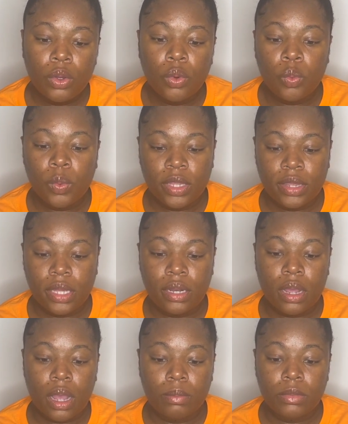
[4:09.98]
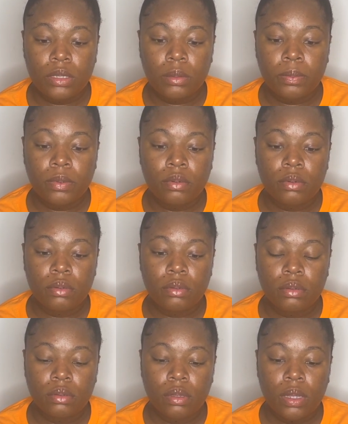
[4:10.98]
with an optimal
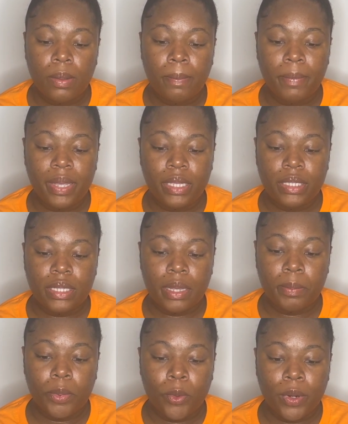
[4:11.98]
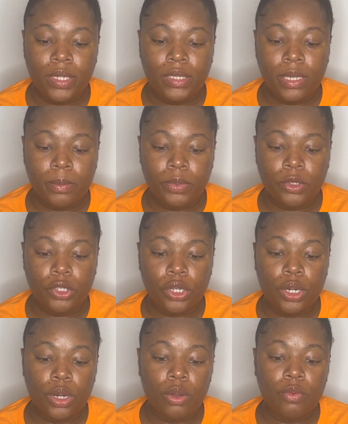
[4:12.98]
mix and pouring
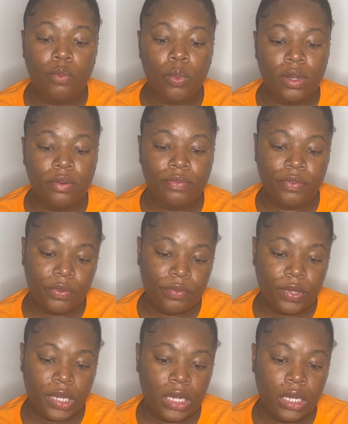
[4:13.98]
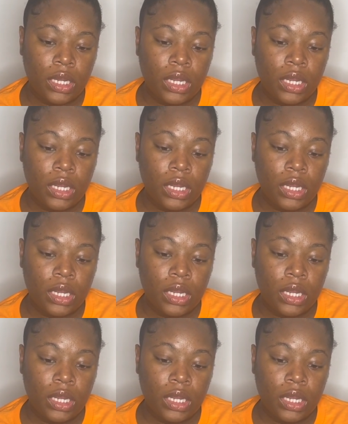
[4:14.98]
temperature of 140